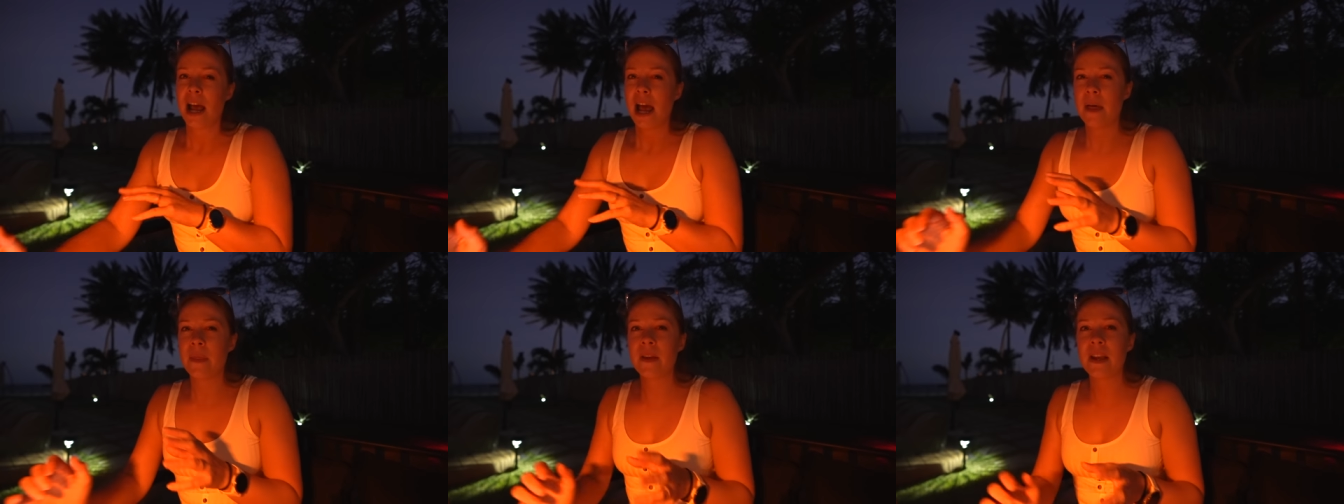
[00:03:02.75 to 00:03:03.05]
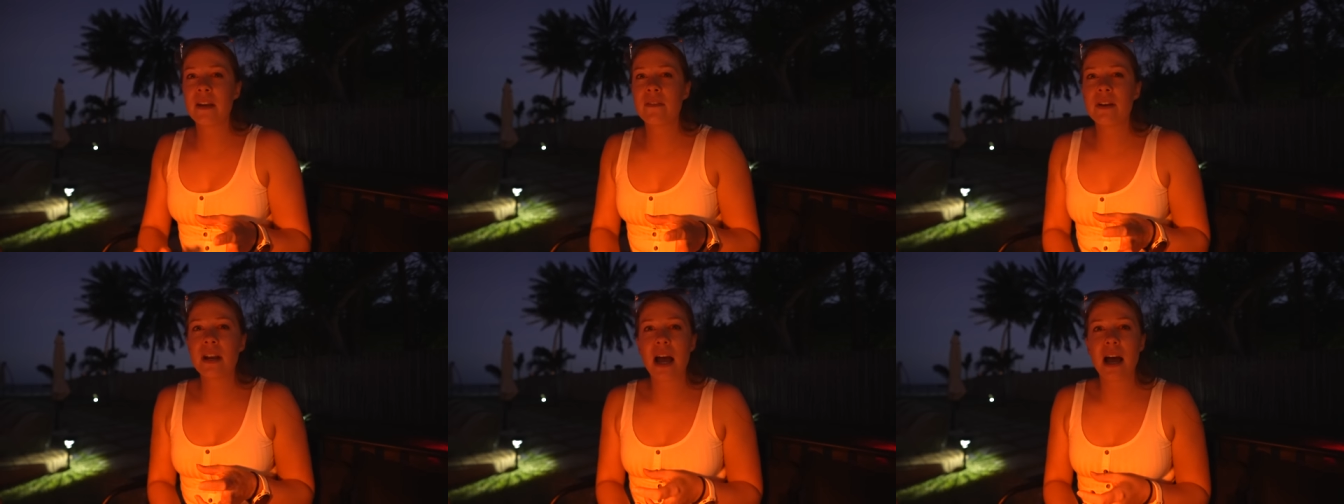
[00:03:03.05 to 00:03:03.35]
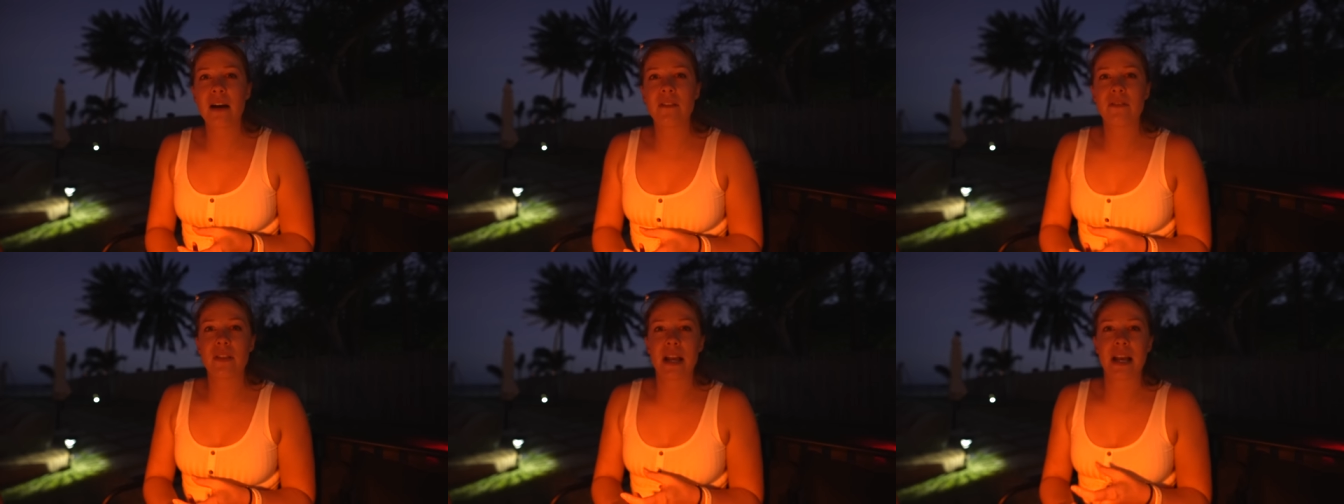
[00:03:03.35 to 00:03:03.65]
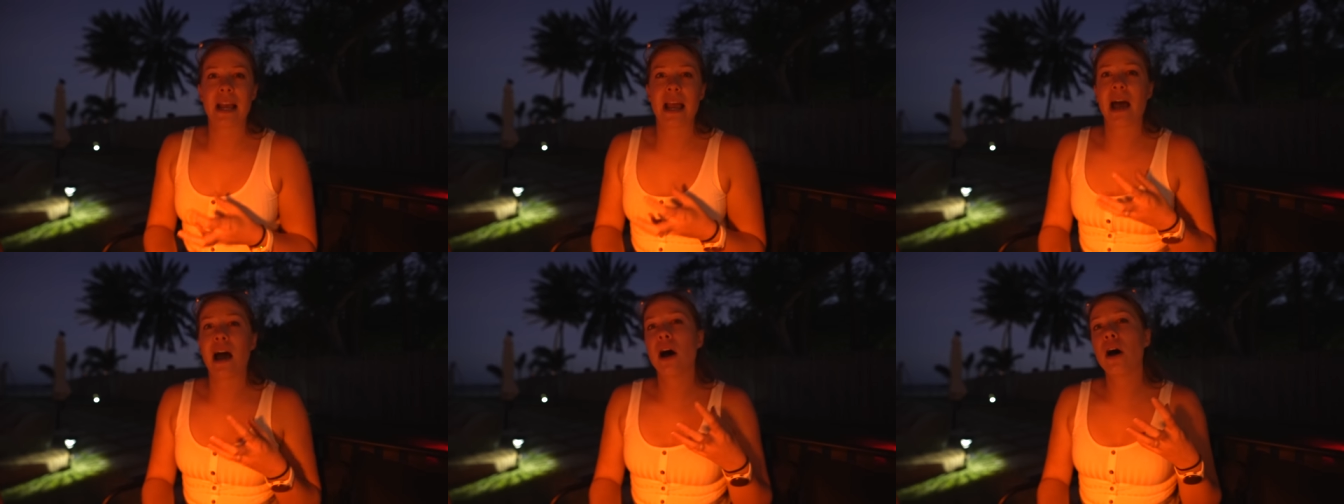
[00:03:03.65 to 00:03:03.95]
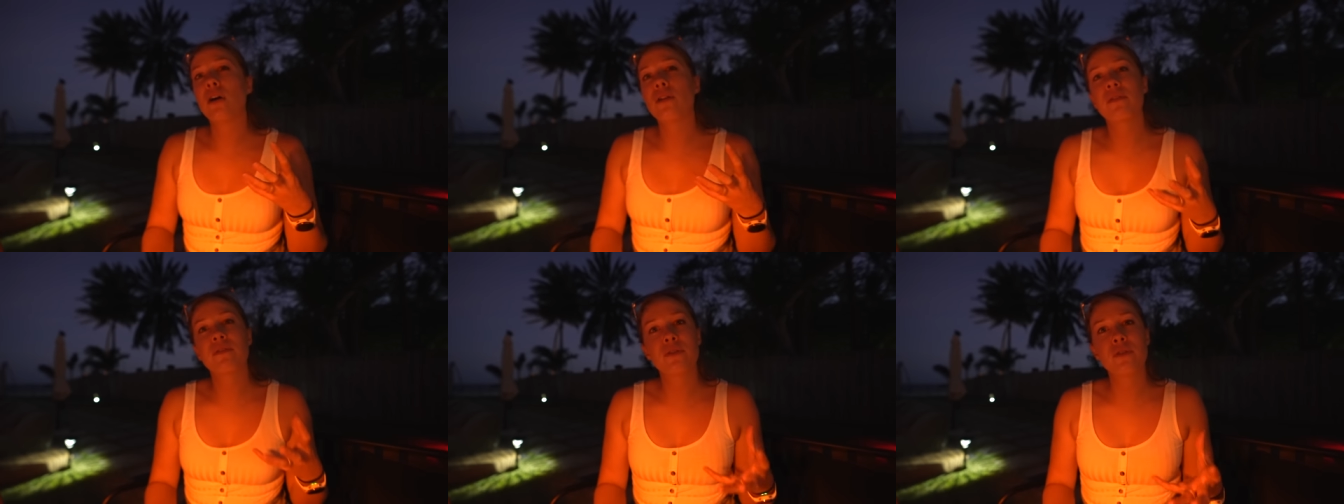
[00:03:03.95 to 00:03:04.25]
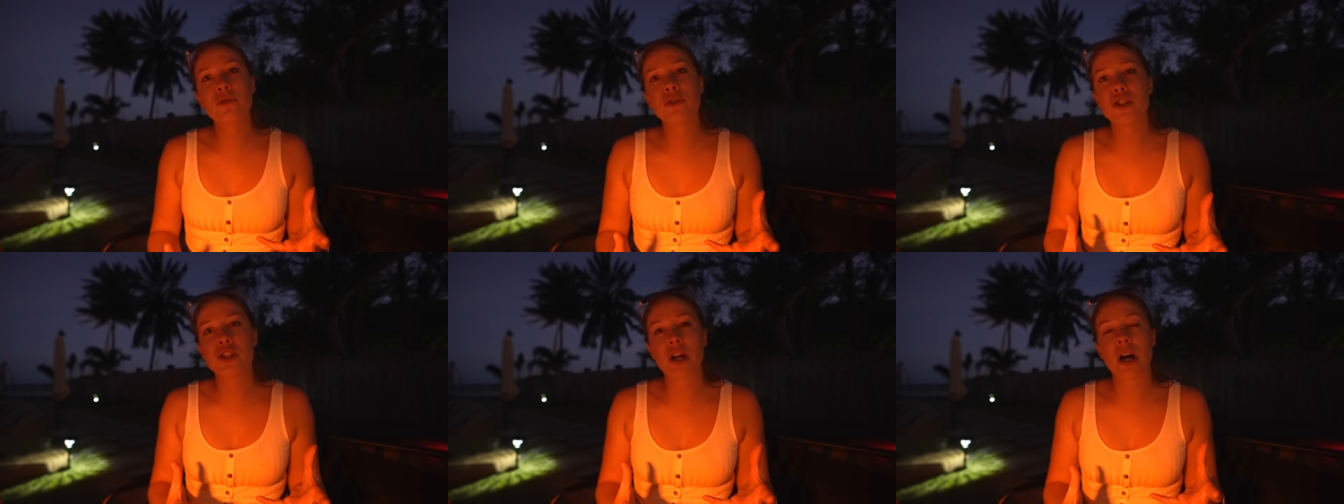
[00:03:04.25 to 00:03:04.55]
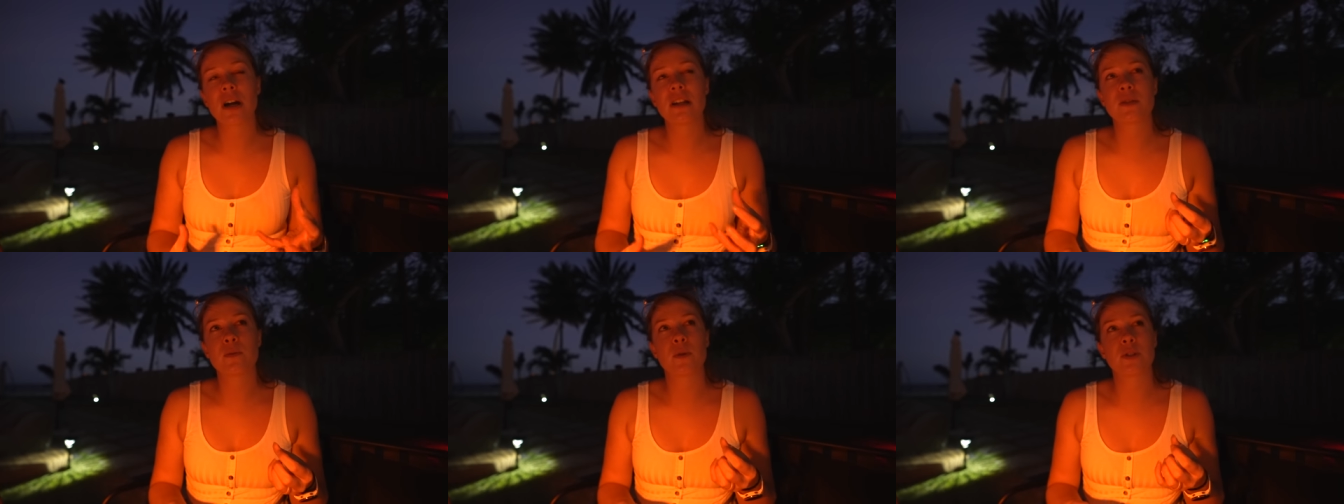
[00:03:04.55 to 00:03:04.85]
And they even have like health food
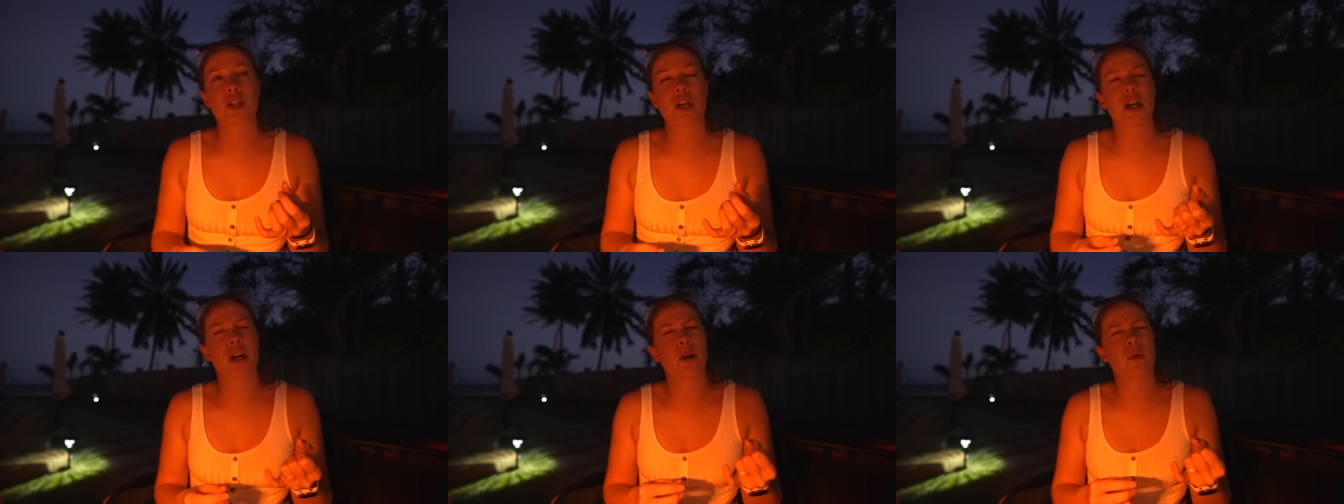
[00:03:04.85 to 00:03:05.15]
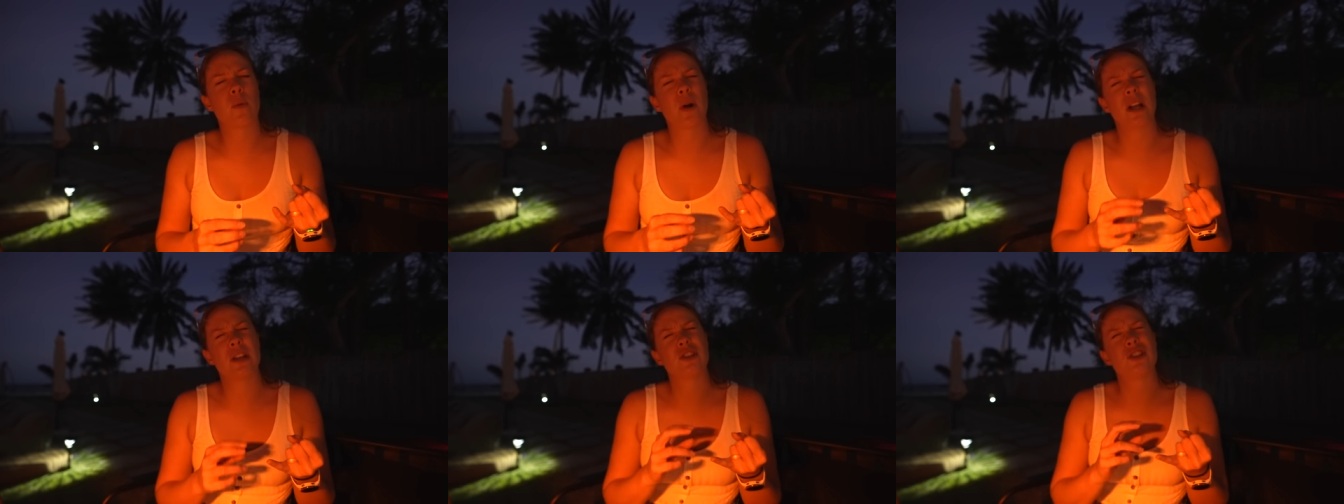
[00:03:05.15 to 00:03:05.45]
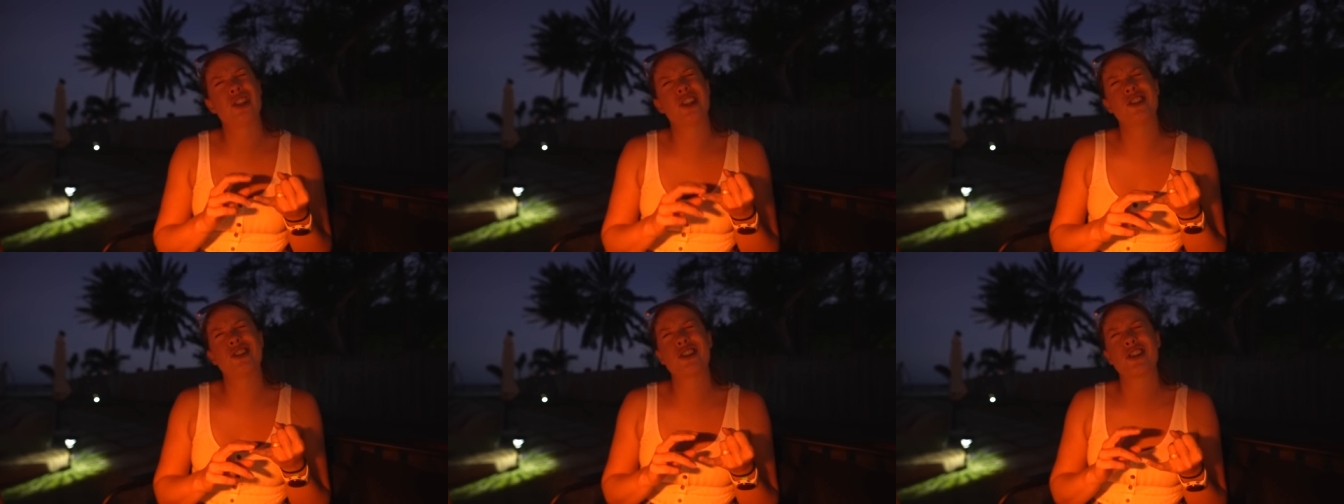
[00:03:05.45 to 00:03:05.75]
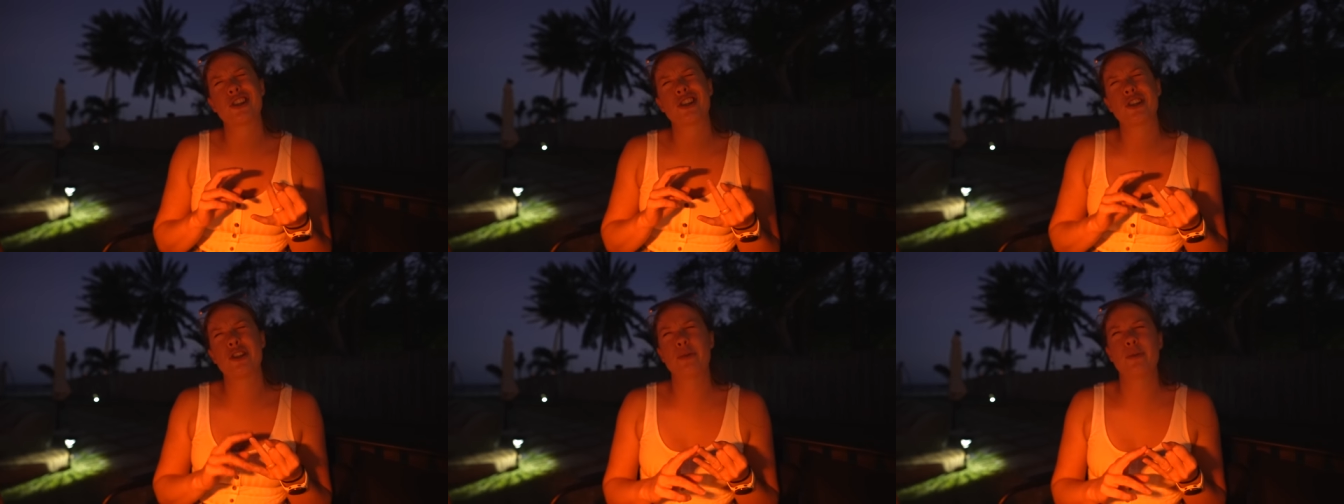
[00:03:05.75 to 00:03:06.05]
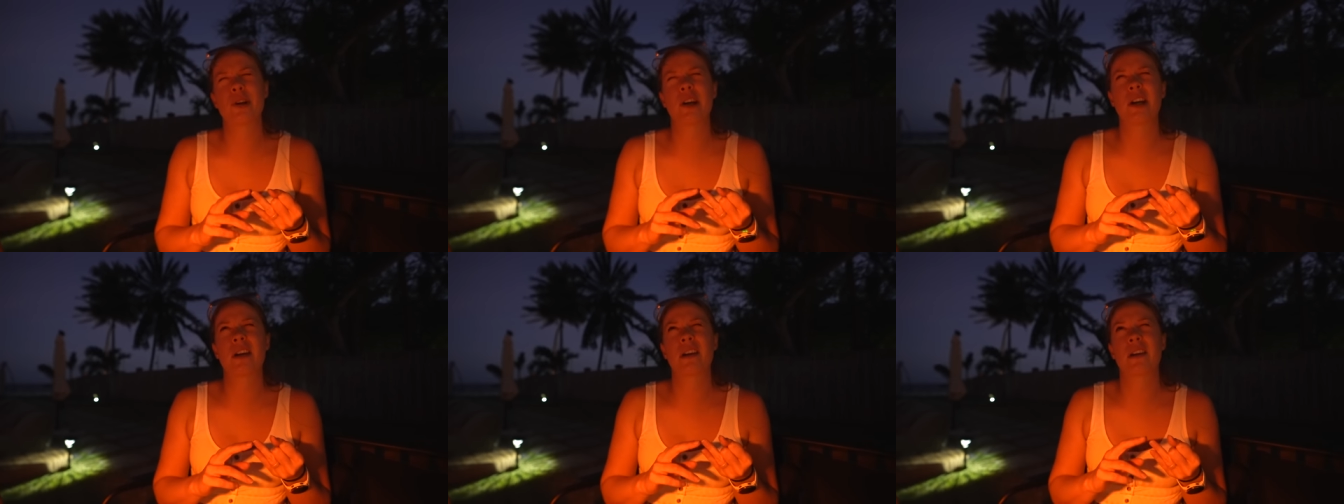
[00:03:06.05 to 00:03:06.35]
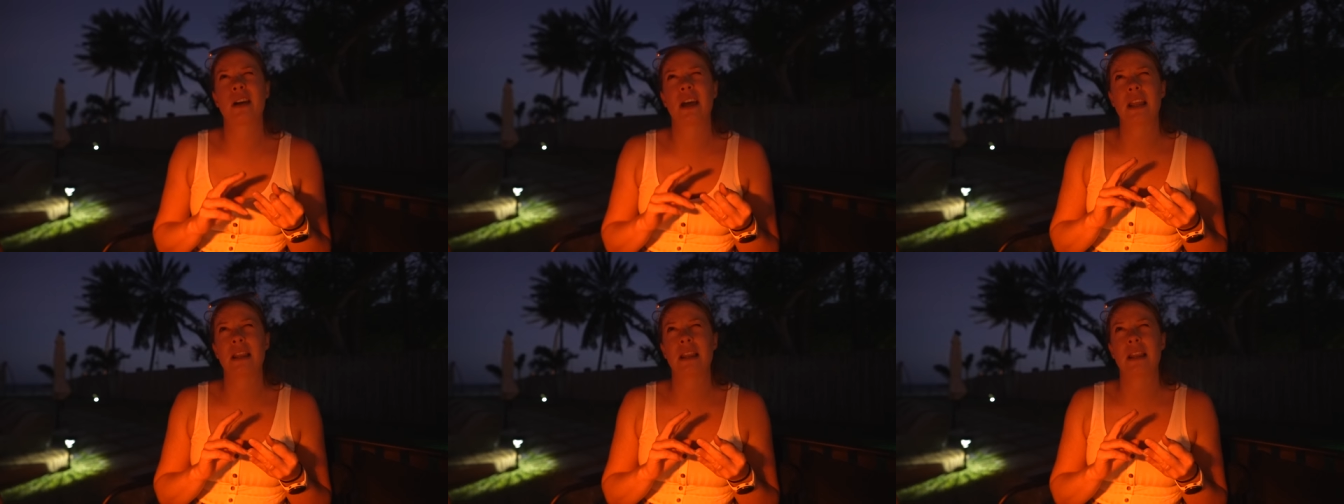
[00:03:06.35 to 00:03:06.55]
shots, which are what, ginger, turmeric,